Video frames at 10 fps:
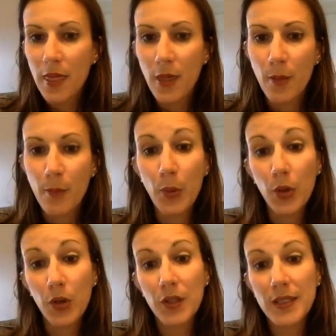the
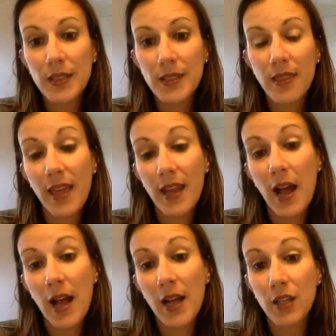books that
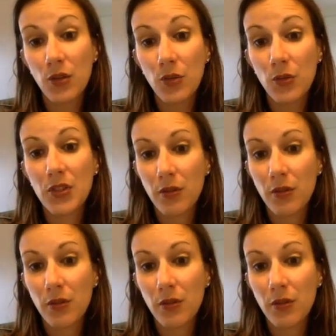I used,